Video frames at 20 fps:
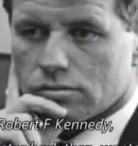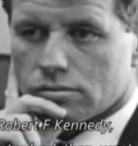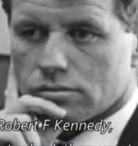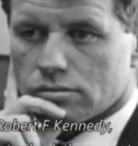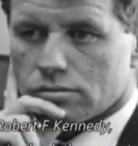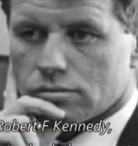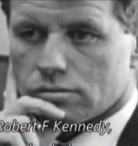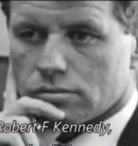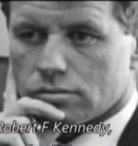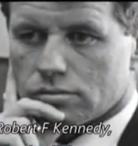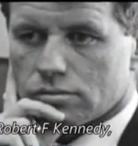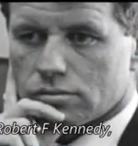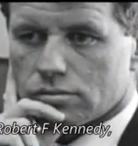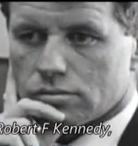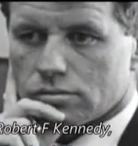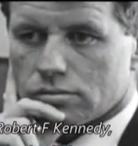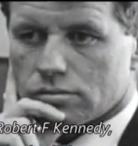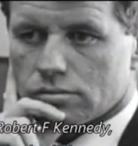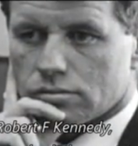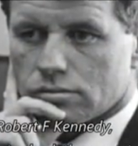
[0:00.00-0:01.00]

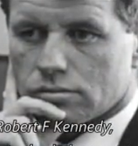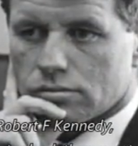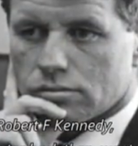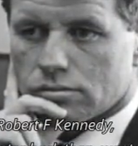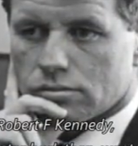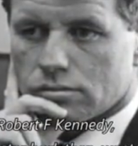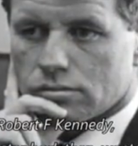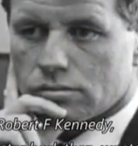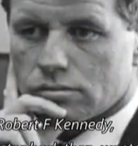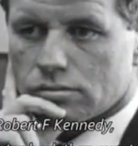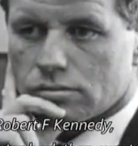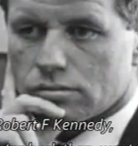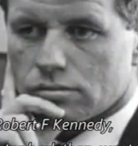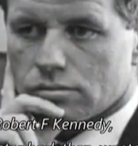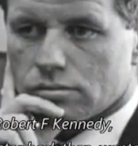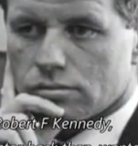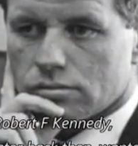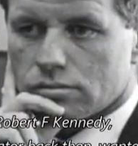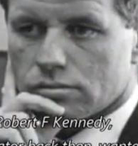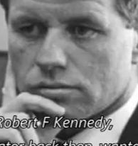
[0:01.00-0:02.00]

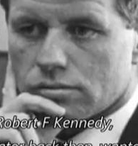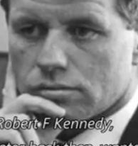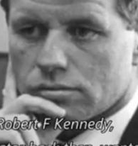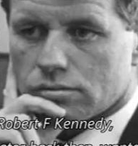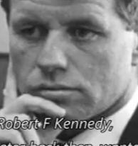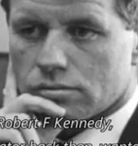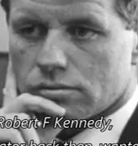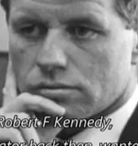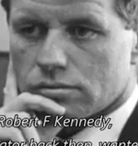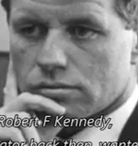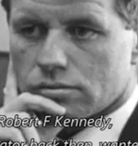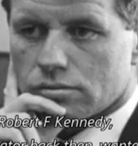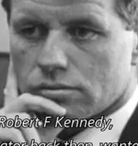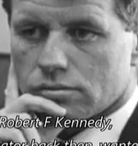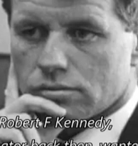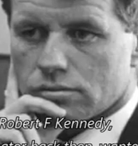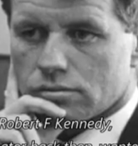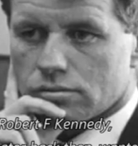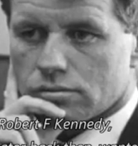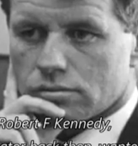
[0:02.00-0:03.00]

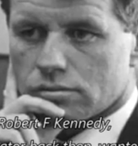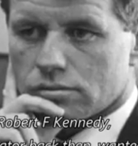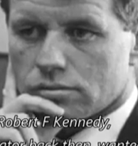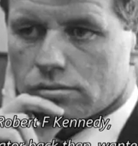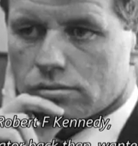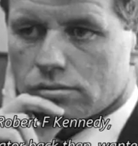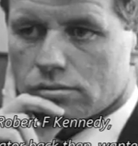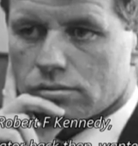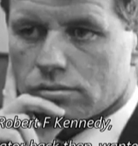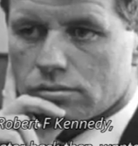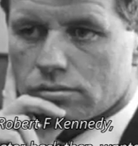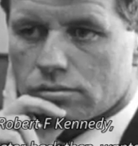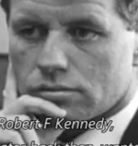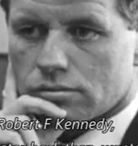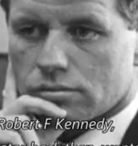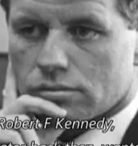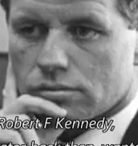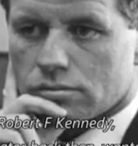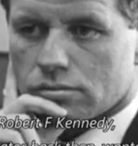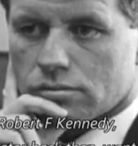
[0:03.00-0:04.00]

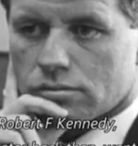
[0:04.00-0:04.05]
The person shown says nothing.